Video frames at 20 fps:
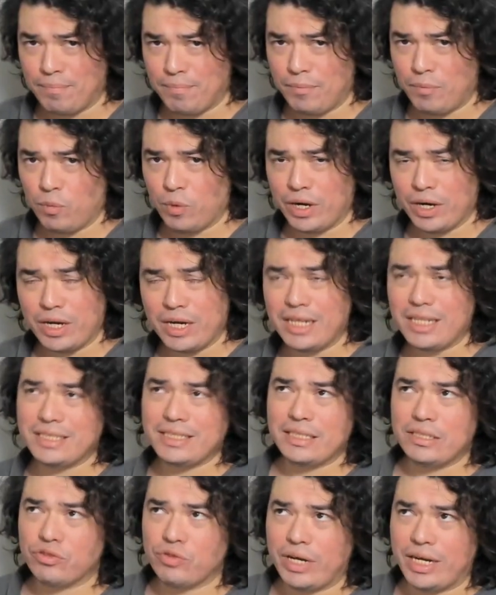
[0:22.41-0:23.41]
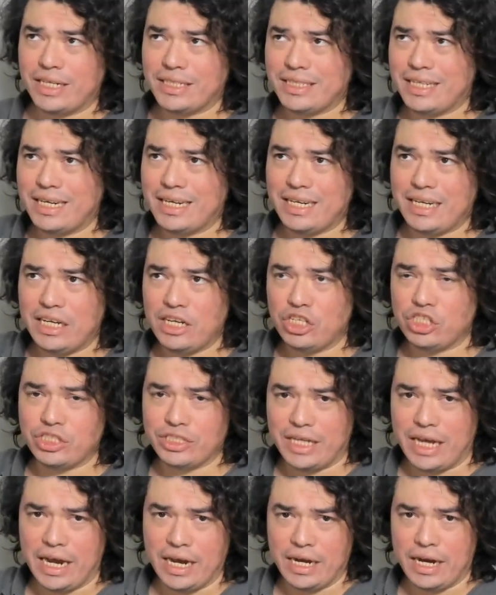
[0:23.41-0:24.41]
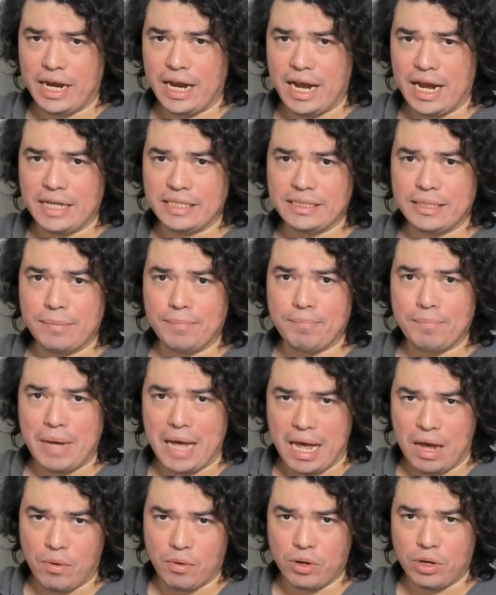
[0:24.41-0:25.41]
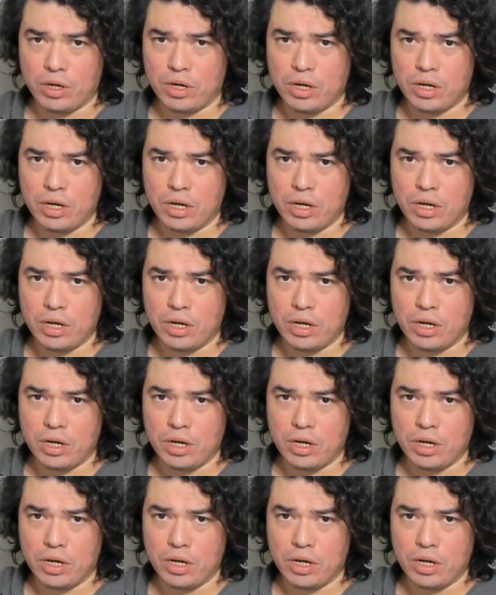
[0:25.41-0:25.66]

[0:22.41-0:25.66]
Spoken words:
we're going to try to set each side as a power